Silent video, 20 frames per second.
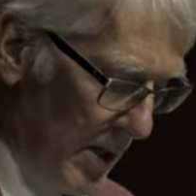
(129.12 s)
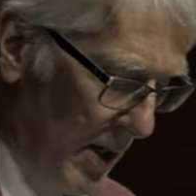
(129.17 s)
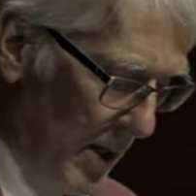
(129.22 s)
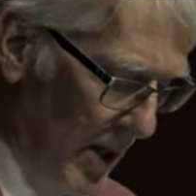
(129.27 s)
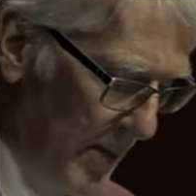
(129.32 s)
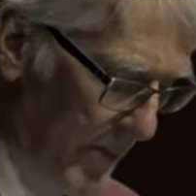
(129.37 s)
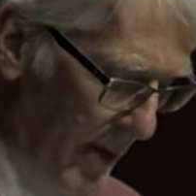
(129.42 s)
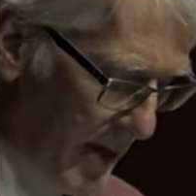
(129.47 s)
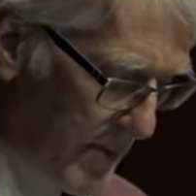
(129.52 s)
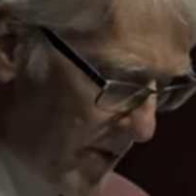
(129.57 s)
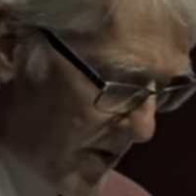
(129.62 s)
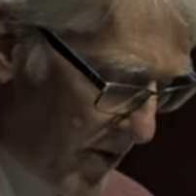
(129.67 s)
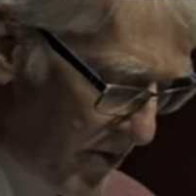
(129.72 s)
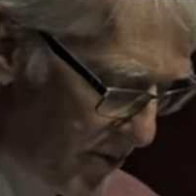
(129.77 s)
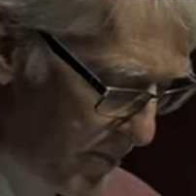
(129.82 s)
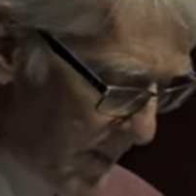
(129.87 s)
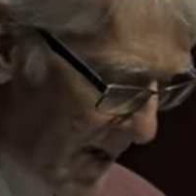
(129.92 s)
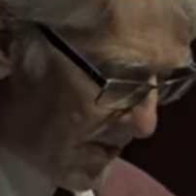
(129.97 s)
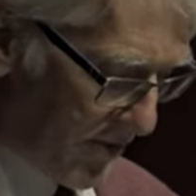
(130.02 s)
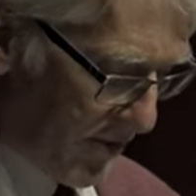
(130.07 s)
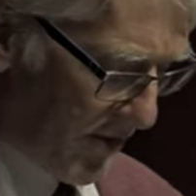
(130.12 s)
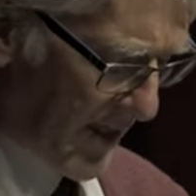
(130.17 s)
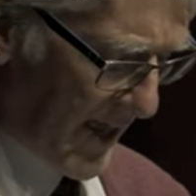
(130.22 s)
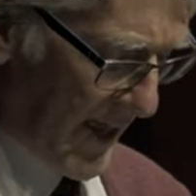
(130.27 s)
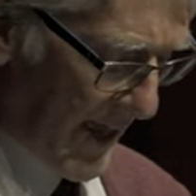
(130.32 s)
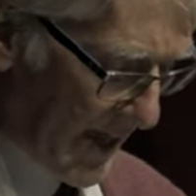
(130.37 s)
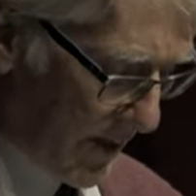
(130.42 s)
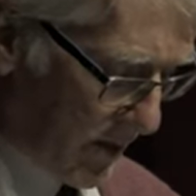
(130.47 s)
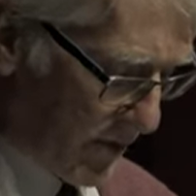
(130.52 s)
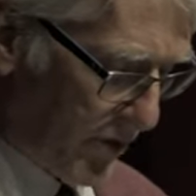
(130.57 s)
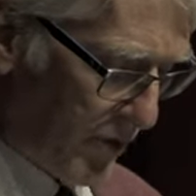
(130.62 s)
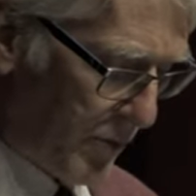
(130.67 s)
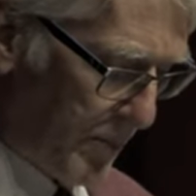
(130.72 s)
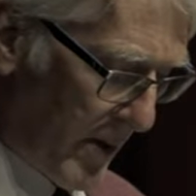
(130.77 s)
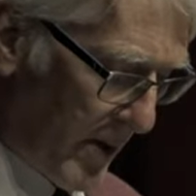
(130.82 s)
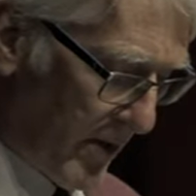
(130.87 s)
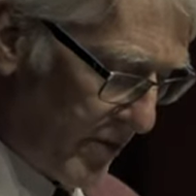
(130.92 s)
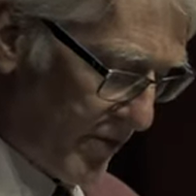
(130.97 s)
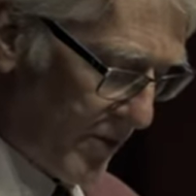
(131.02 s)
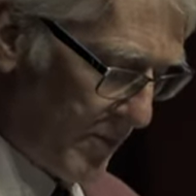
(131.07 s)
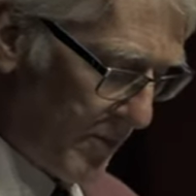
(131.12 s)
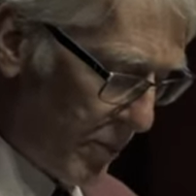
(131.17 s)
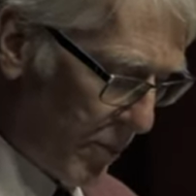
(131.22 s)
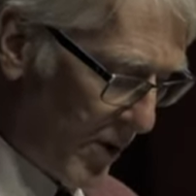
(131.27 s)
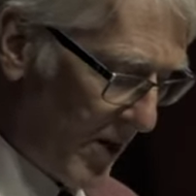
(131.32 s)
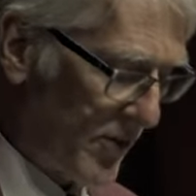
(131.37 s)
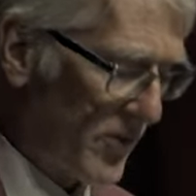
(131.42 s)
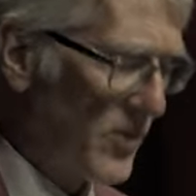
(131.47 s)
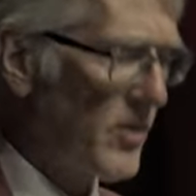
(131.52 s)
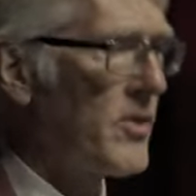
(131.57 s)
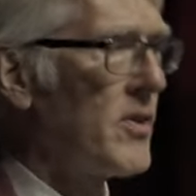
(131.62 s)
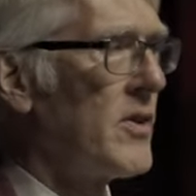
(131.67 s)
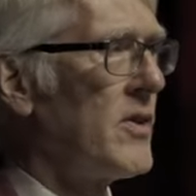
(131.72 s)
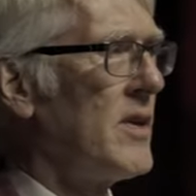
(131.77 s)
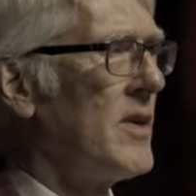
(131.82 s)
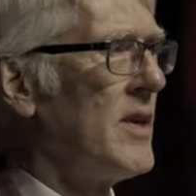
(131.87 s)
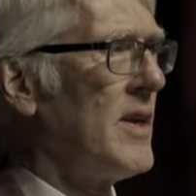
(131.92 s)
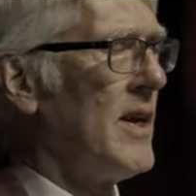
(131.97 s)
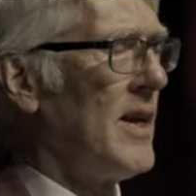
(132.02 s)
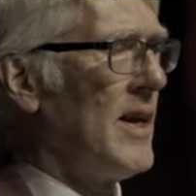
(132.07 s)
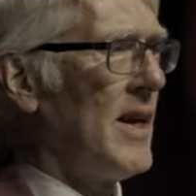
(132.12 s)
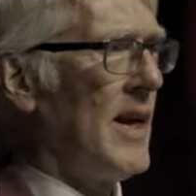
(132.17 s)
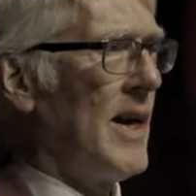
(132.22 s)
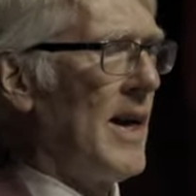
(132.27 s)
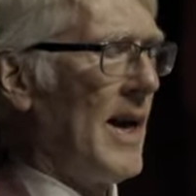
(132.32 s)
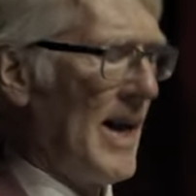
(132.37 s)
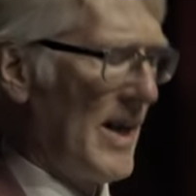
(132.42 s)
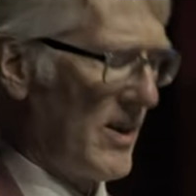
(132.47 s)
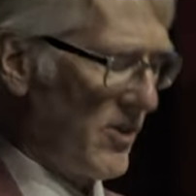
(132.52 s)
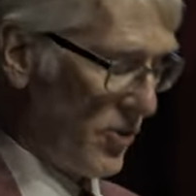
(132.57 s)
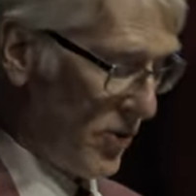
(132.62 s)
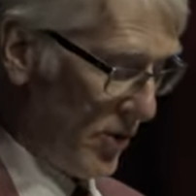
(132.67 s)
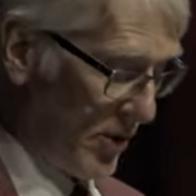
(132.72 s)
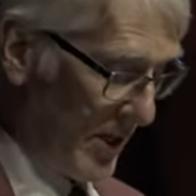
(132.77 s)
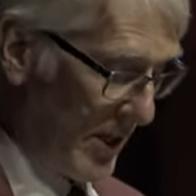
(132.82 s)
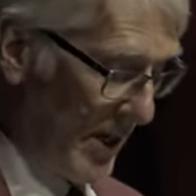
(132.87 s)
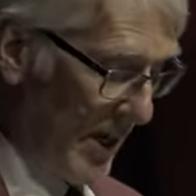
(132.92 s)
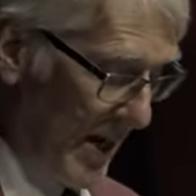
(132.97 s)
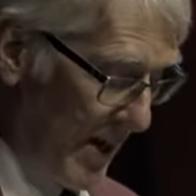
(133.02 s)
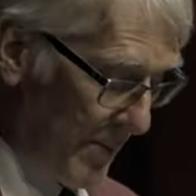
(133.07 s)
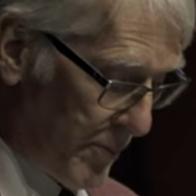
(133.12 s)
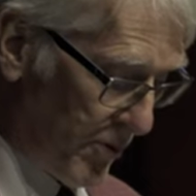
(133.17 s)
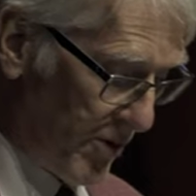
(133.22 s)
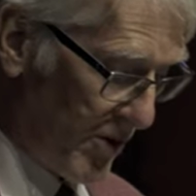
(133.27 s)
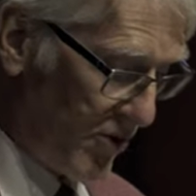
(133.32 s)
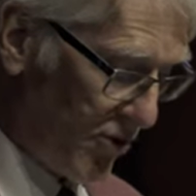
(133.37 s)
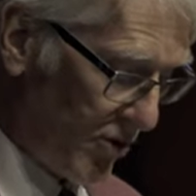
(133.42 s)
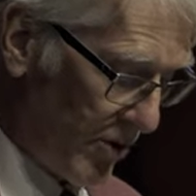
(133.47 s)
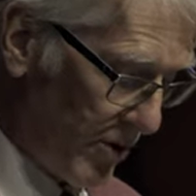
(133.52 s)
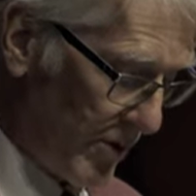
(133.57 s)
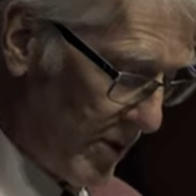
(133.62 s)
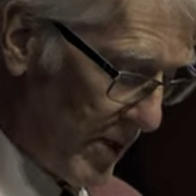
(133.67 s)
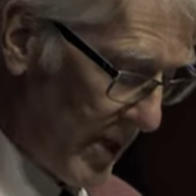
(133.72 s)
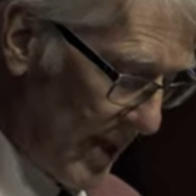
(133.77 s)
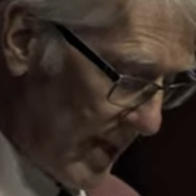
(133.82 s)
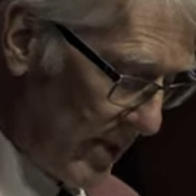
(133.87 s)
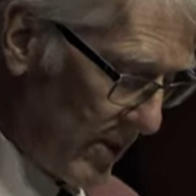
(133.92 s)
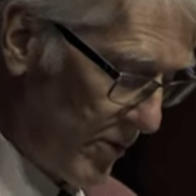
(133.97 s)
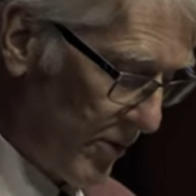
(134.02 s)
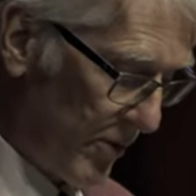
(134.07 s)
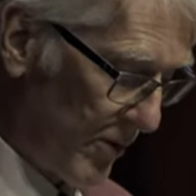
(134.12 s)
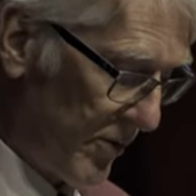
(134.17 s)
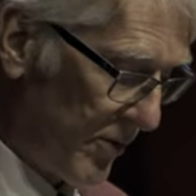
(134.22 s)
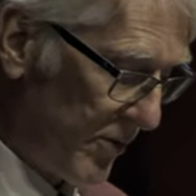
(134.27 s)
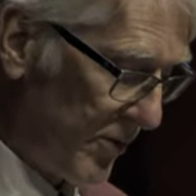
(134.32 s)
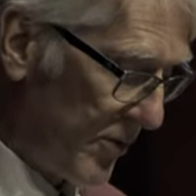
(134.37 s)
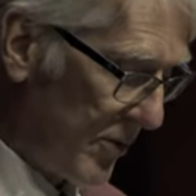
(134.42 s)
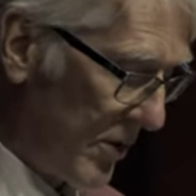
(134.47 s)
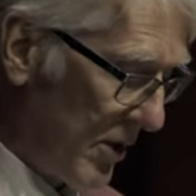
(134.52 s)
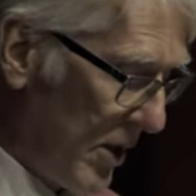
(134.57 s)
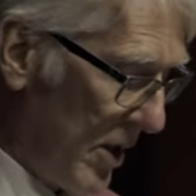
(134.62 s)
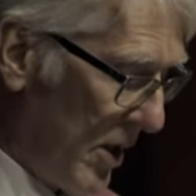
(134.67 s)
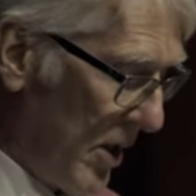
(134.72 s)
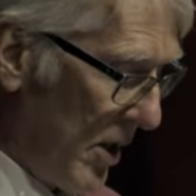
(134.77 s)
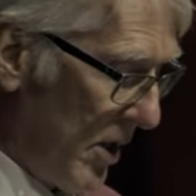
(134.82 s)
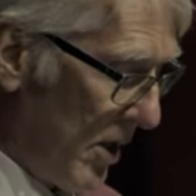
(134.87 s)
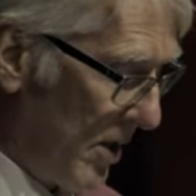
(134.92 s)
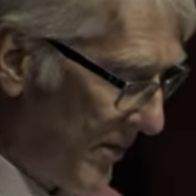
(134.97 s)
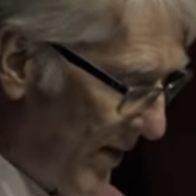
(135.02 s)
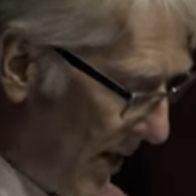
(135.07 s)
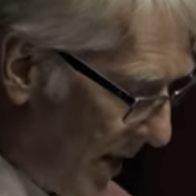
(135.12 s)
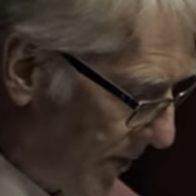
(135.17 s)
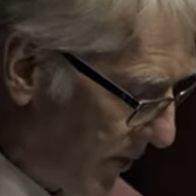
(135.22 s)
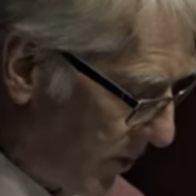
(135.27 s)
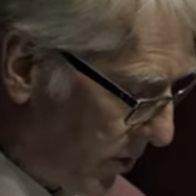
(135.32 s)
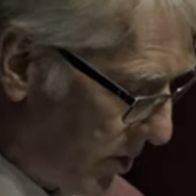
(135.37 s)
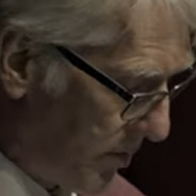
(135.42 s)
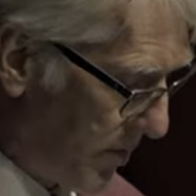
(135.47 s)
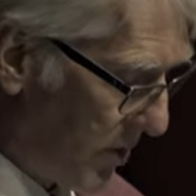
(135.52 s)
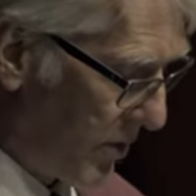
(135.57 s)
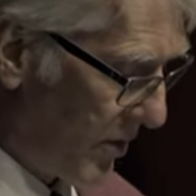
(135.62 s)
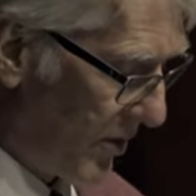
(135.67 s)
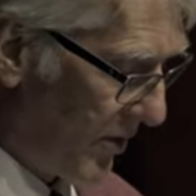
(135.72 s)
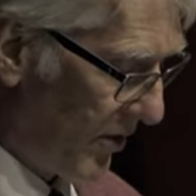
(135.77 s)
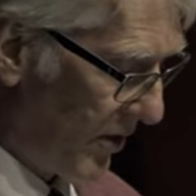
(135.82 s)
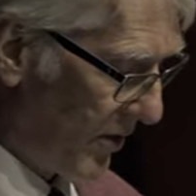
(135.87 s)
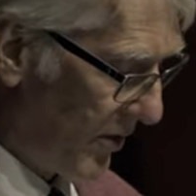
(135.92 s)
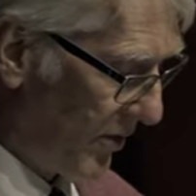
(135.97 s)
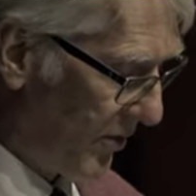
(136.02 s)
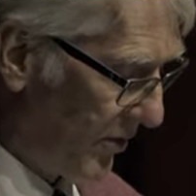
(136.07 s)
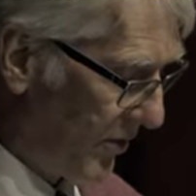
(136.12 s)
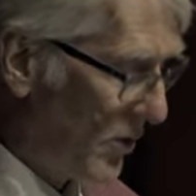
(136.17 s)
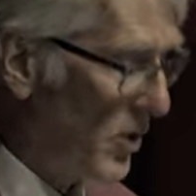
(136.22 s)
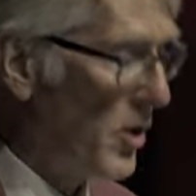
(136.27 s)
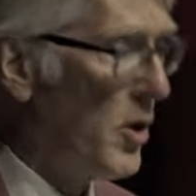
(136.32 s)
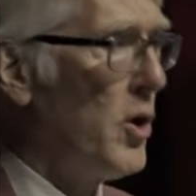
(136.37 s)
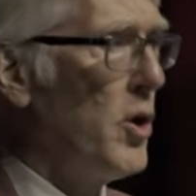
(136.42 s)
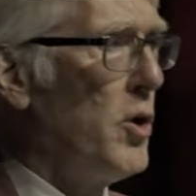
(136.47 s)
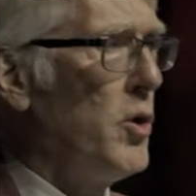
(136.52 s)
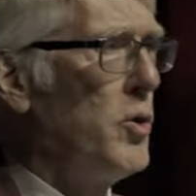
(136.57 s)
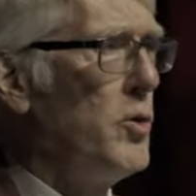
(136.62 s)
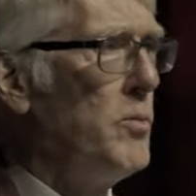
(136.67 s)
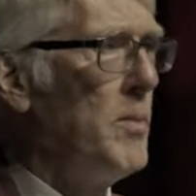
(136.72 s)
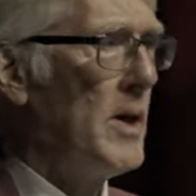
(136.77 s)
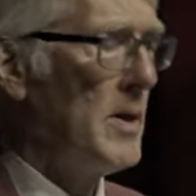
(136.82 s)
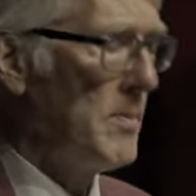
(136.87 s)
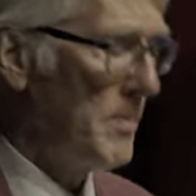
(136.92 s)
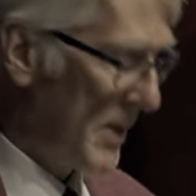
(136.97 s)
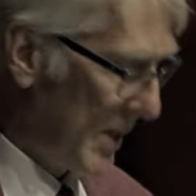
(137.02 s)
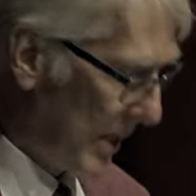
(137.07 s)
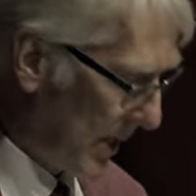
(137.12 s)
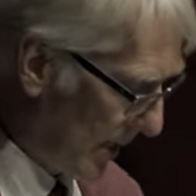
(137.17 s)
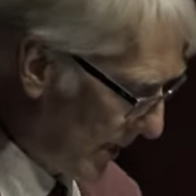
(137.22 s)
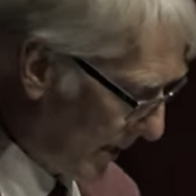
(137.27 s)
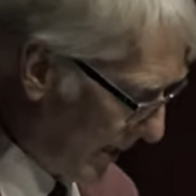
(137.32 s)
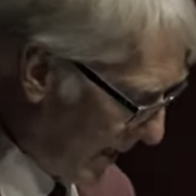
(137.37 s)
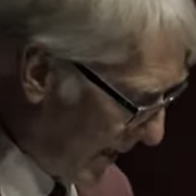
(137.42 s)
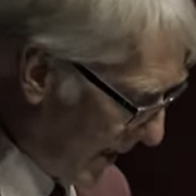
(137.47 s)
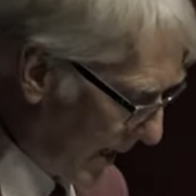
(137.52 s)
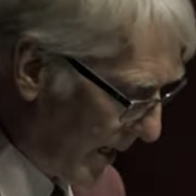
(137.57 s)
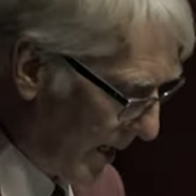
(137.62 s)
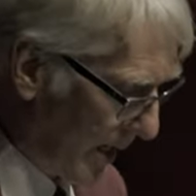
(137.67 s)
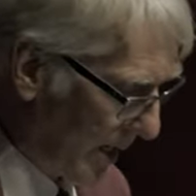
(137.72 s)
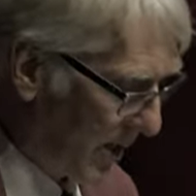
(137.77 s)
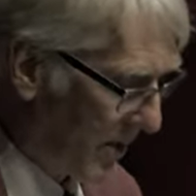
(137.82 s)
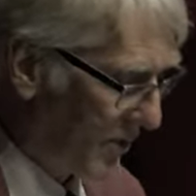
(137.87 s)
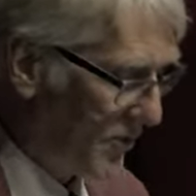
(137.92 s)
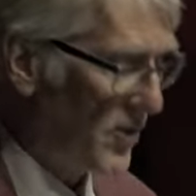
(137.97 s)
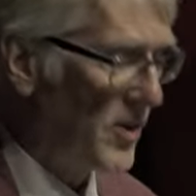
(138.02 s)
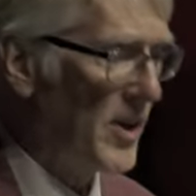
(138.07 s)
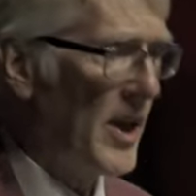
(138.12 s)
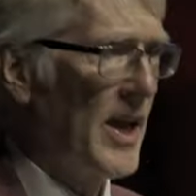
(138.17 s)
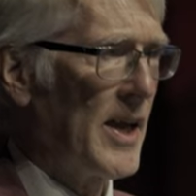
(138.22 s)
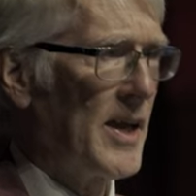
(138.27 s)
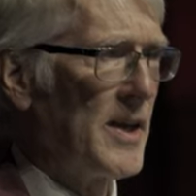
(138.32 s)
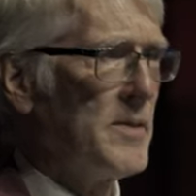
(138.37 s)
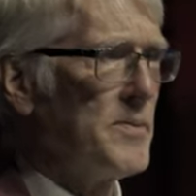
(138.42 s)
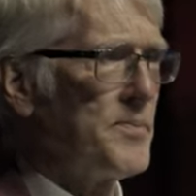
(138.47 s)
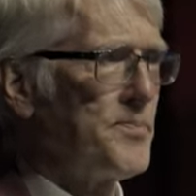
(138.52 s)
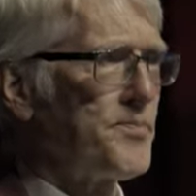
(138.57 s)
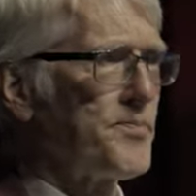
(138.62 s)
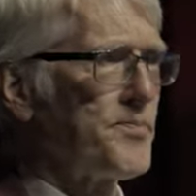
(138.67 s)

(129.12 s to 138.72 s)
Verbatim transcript: I pay my respects to their elders past and present, and to the Aboriginal elders of other communities who may be here today.